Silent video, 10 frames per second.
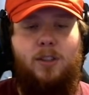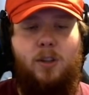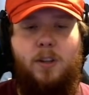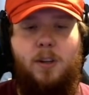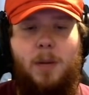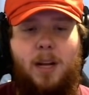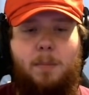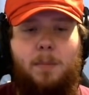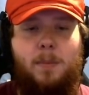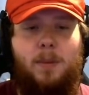show to your mom.
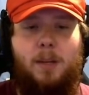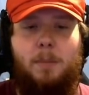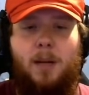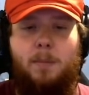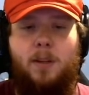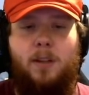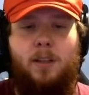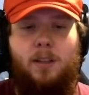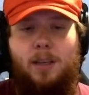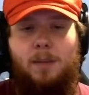Like, Mom, look,
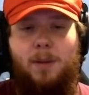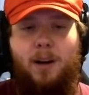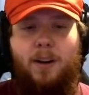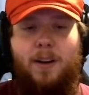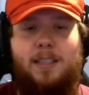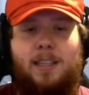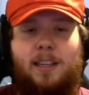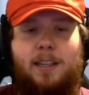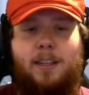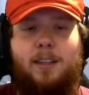Mario has a
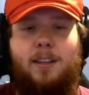gun.